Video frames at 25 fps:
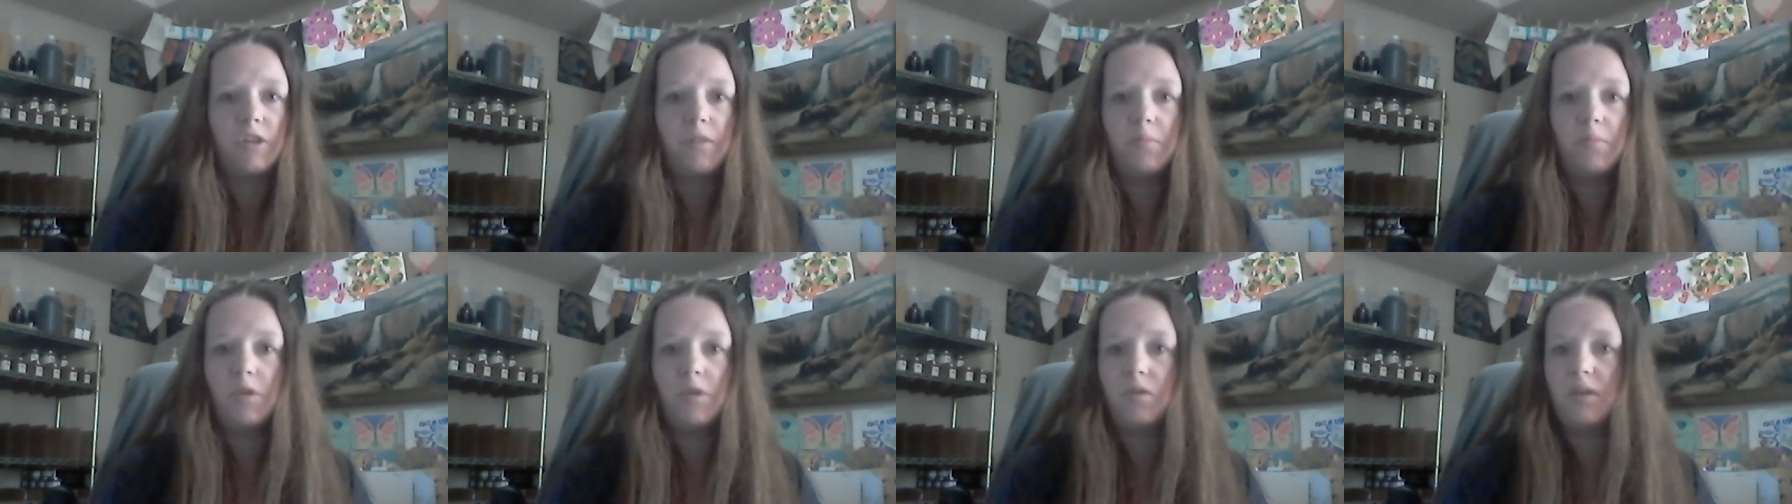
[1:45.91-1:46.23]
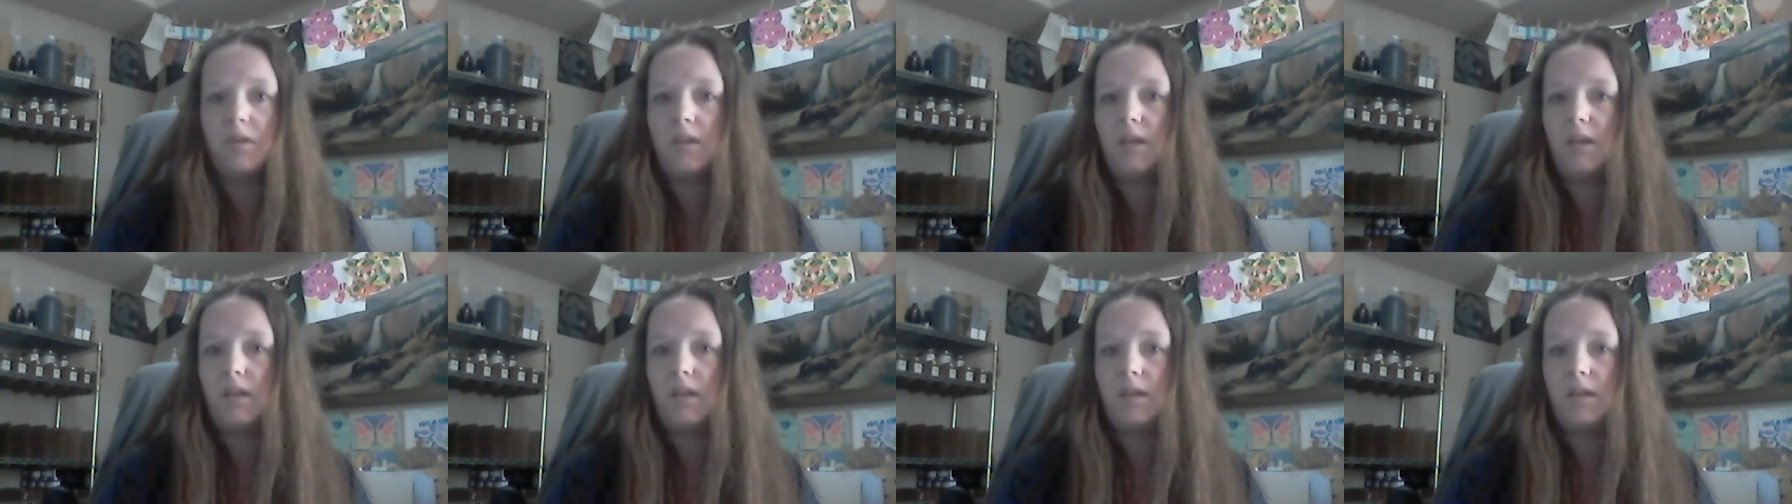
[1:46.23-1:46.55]

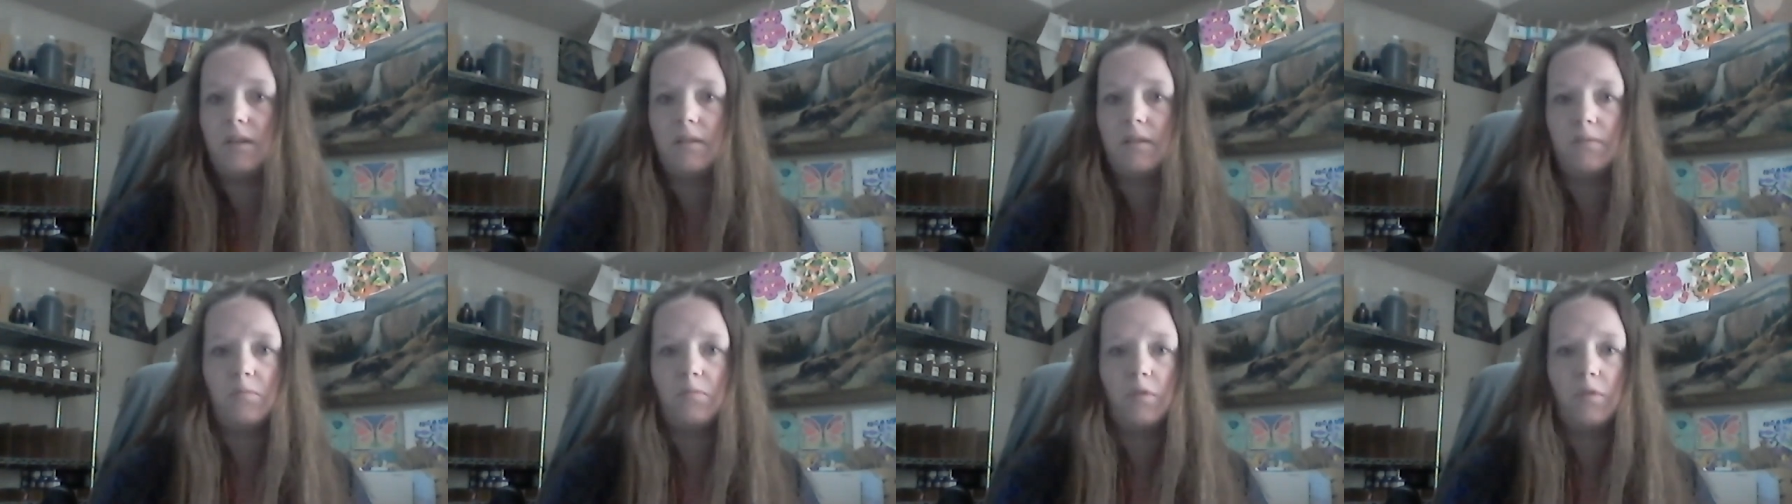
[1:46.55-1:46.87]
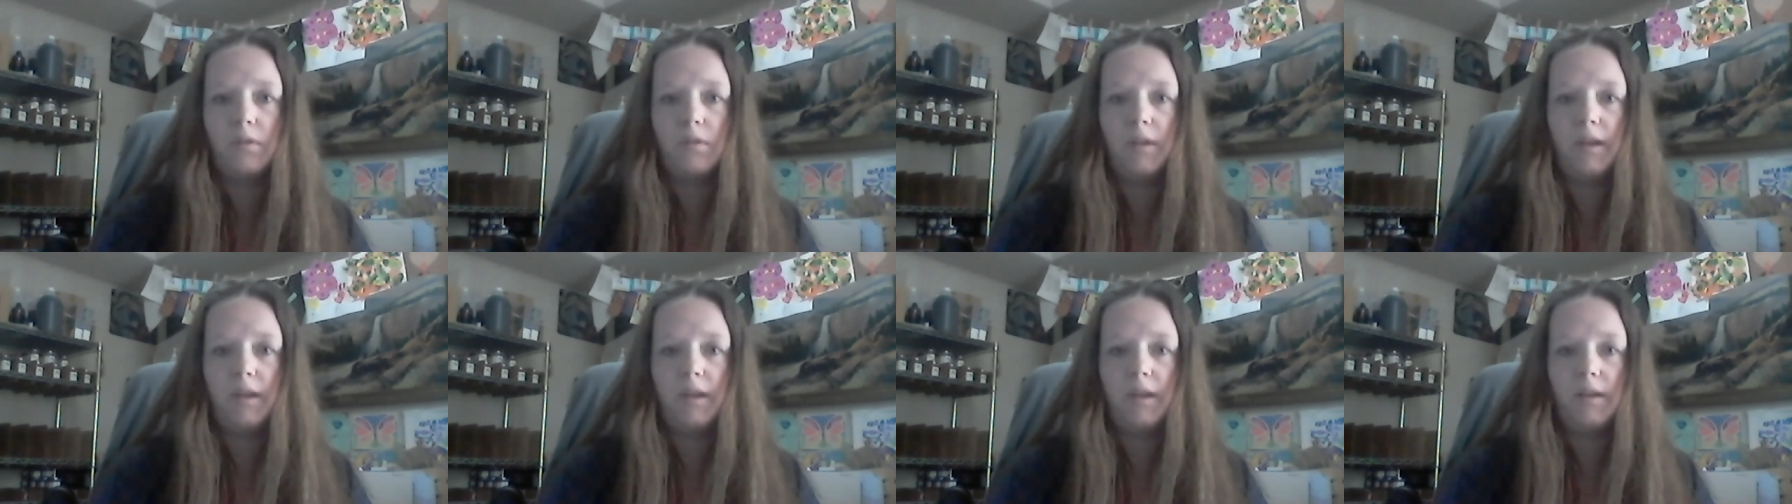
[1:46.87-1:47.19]
community
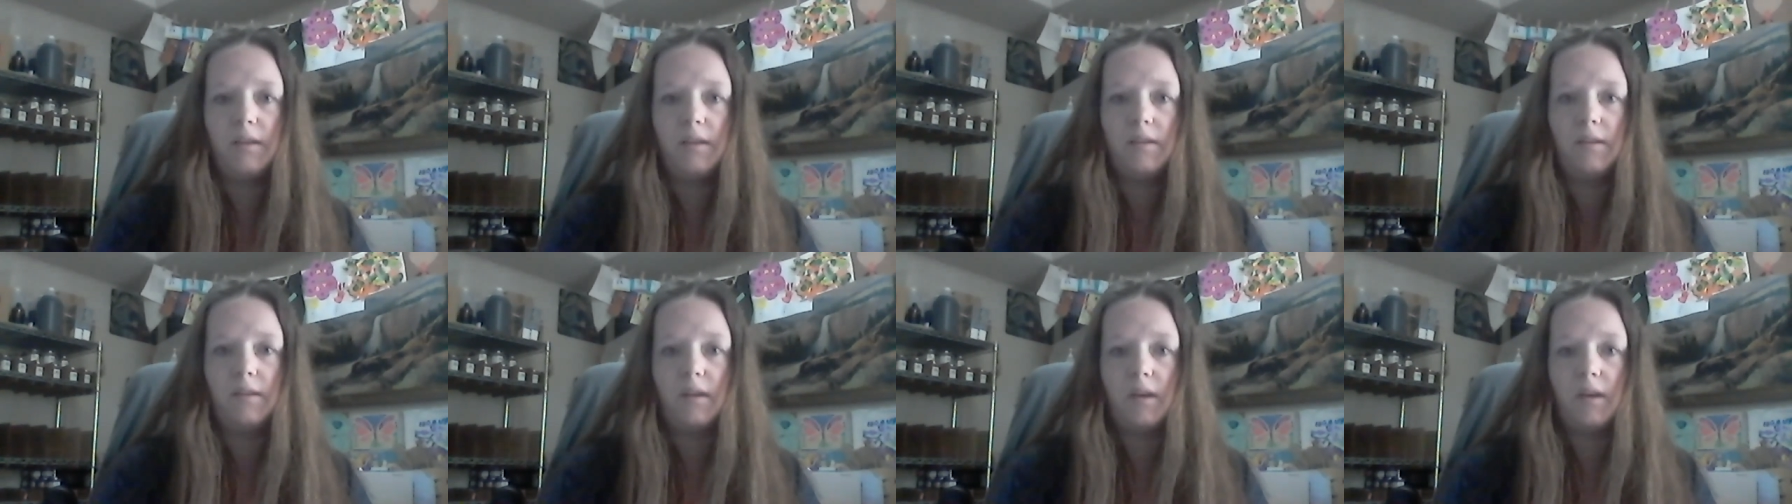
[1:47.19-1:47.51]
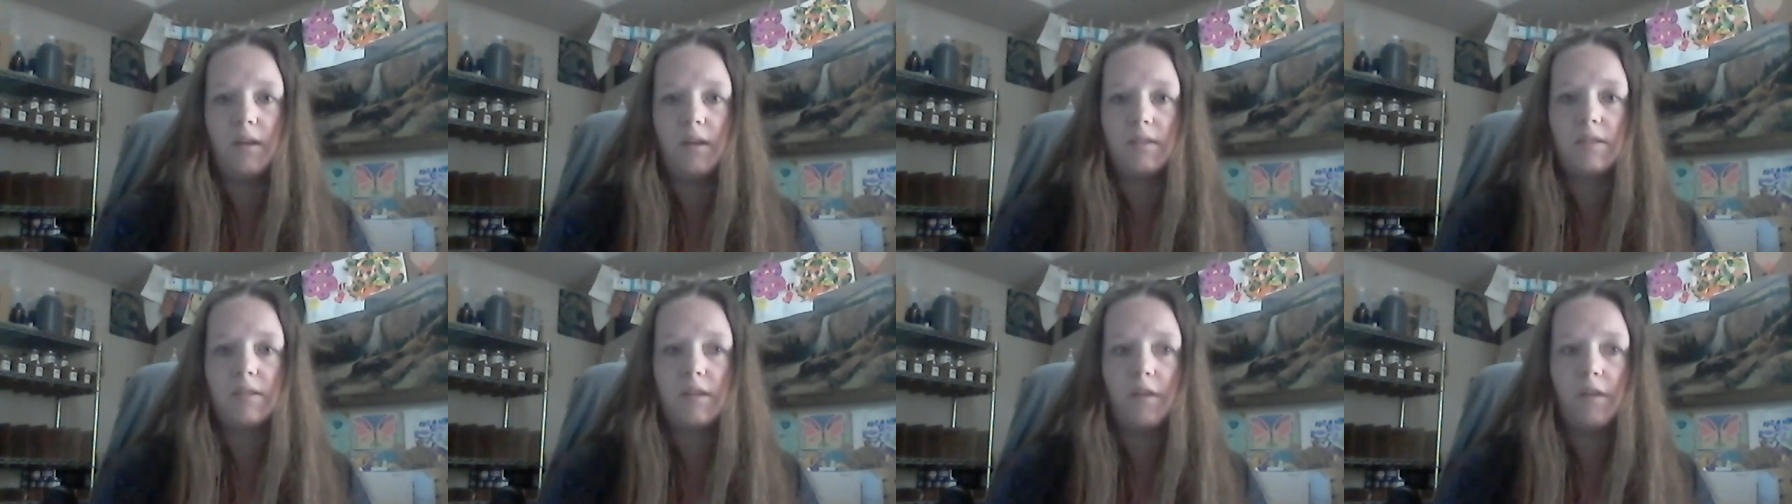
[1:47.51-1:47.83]
related
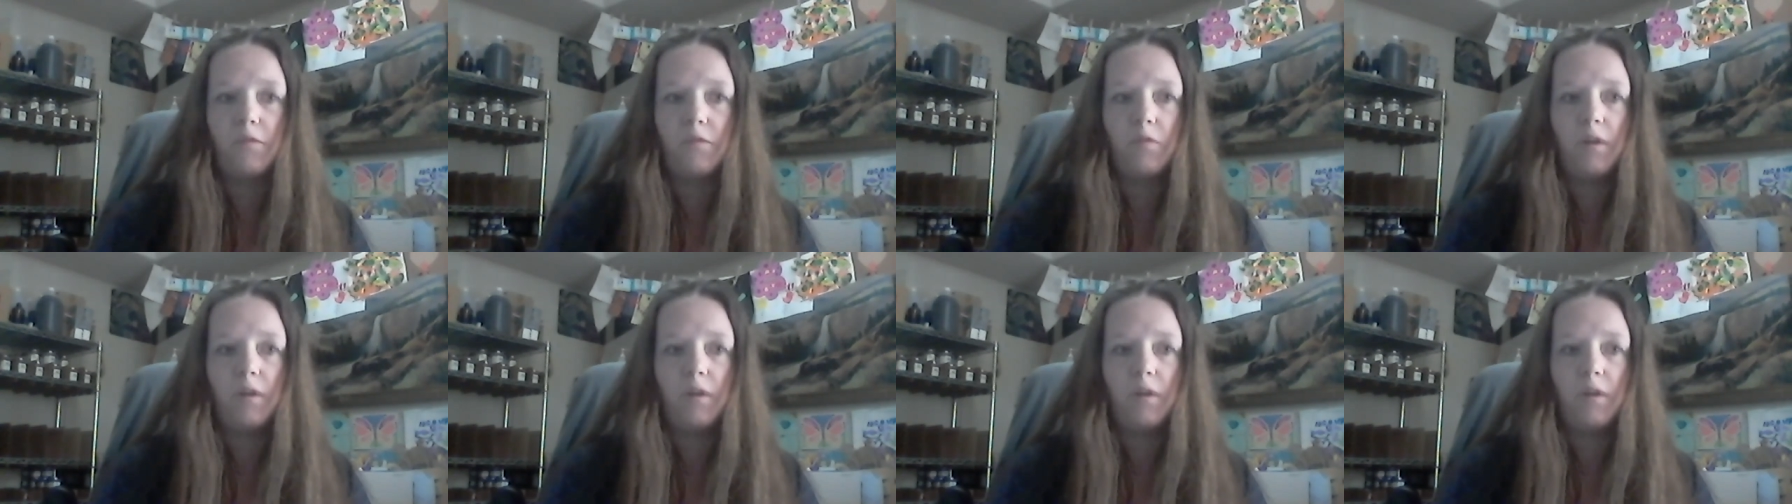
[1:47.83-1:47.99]
uh, stuff.